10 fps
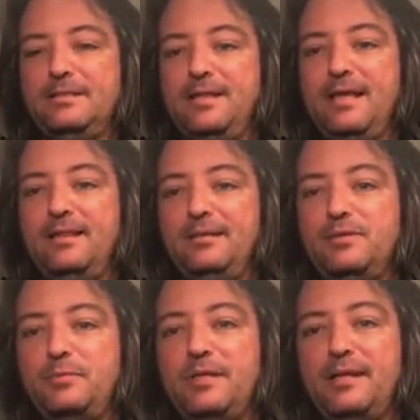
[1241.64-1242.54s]
and this is
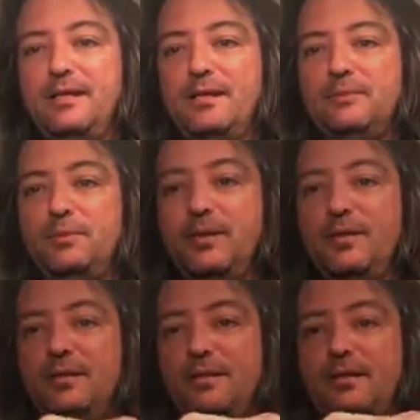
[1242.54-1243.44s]
the spring that it
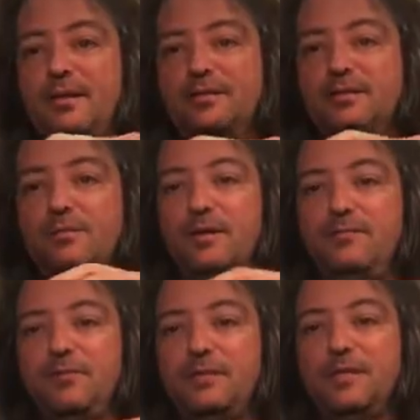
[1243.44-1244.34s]
comes with. I think
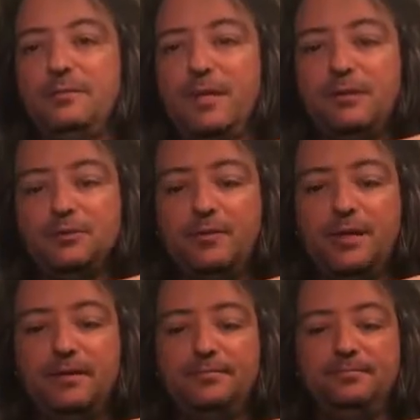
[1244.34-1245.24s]
it's a
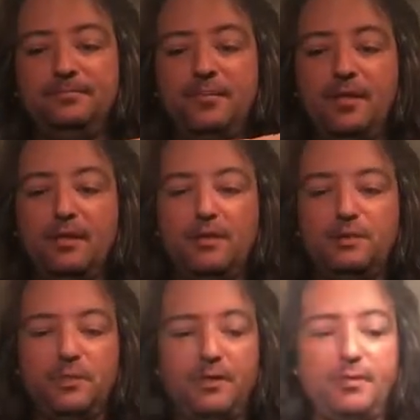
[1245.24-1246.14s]
14-pound spring.
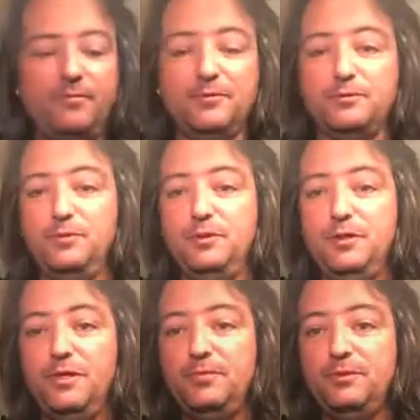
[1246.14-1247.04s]
This wheelie bar
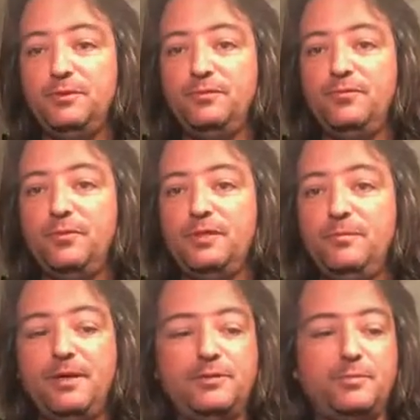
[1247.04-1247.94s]
feels really good with two
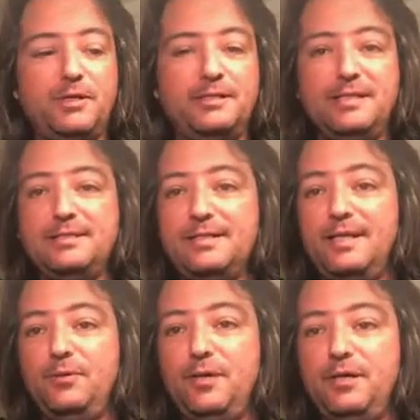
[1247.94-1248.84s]
14-pound springs.
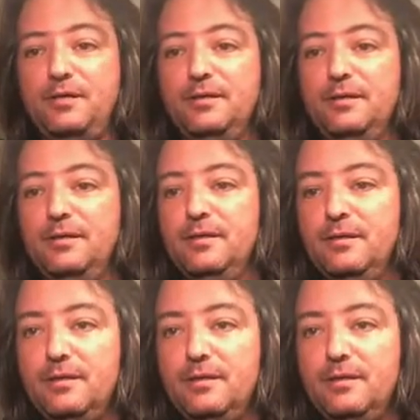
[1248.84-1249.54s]
It gets tight quick,